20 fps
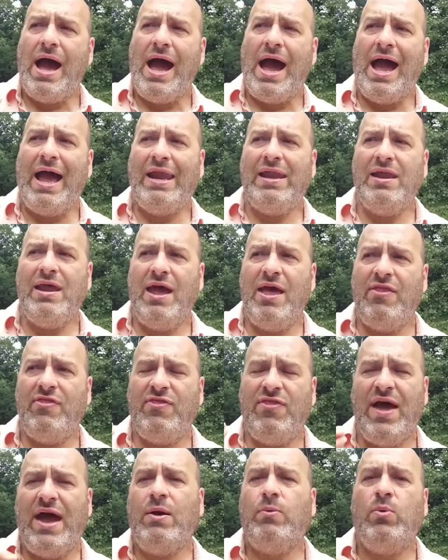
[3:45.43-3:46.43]
And
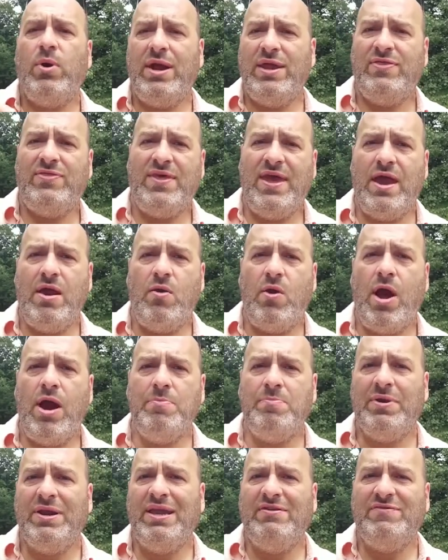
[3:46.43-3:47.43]
that right there, I
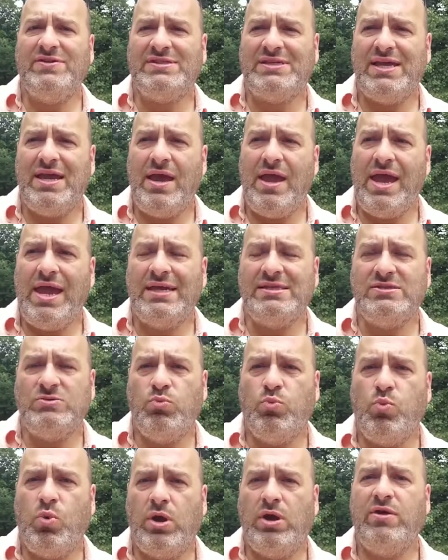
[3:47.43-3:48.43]
believe, is a, is
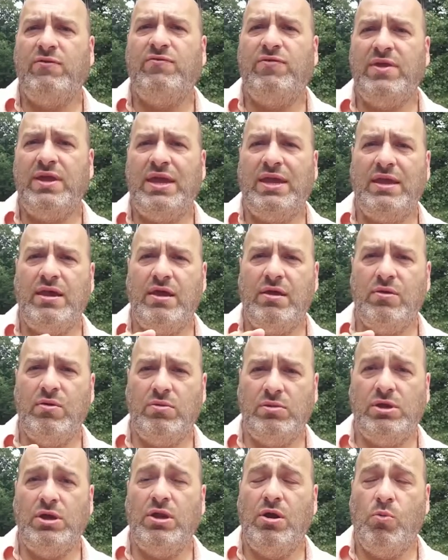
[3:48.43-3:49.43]
one of the
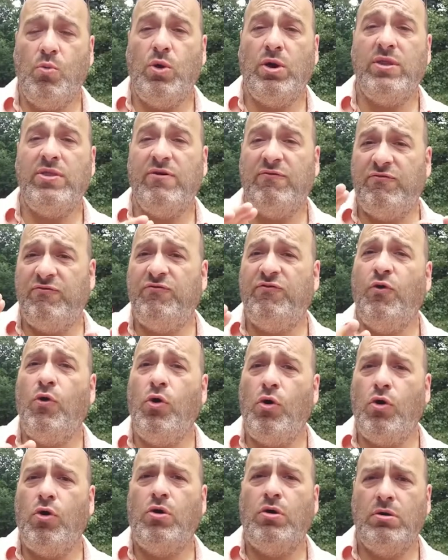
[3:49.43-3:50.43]
you know one of the
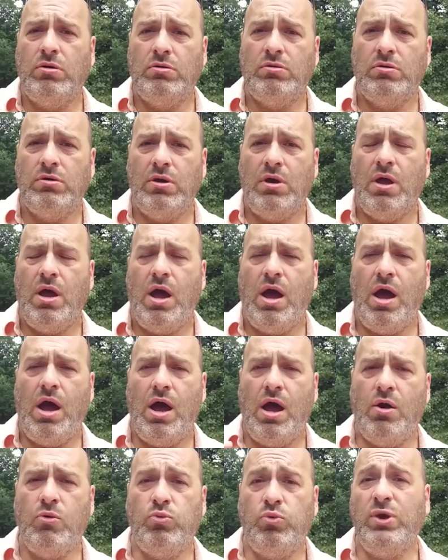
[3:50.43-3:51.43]
four
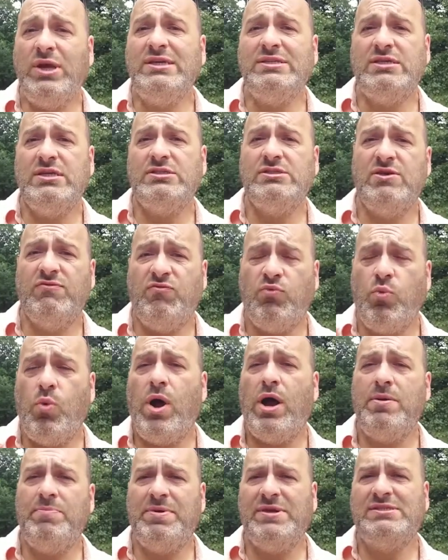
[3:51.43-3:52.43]
uh, reasons of
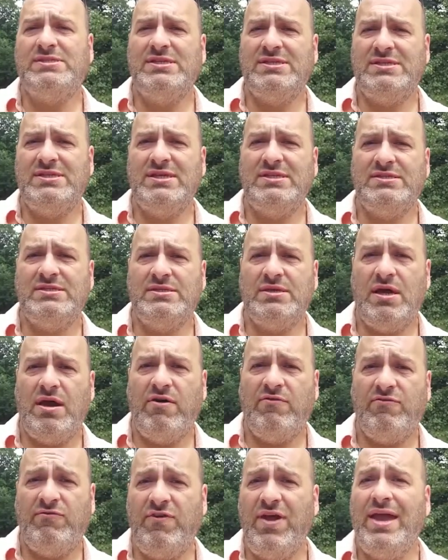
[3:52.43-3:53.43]
why businesses
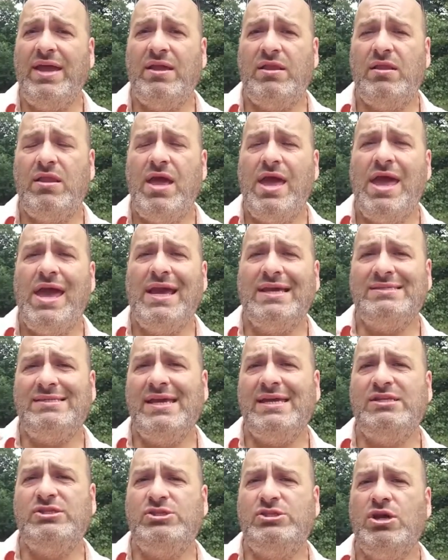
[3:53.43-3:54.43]
fail is
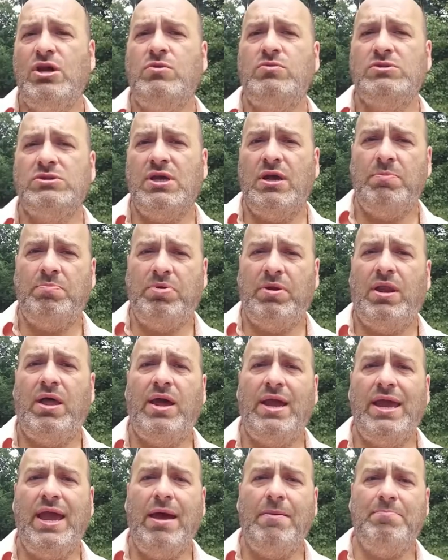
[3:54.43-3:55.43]
they don't
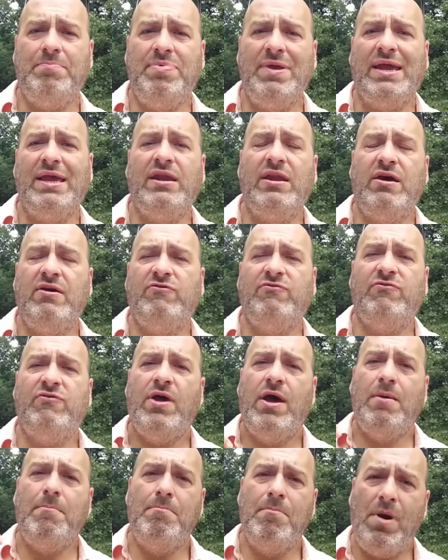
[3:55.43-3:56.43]
apply a big enough
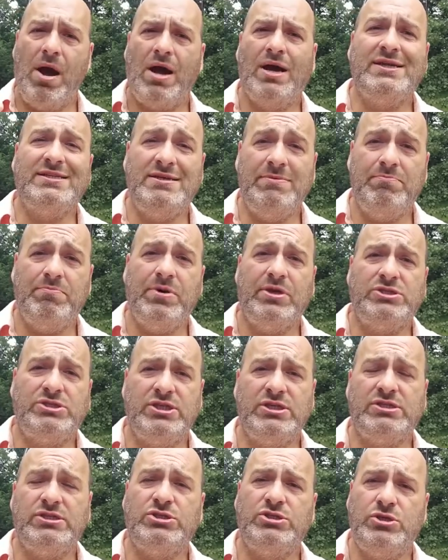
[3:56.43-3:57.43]
marketing
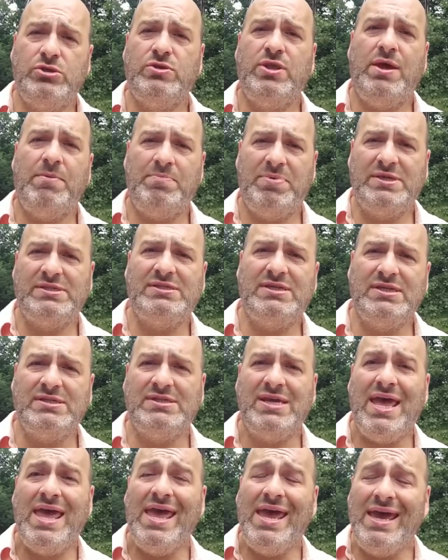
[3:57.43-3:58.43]
budget to their business.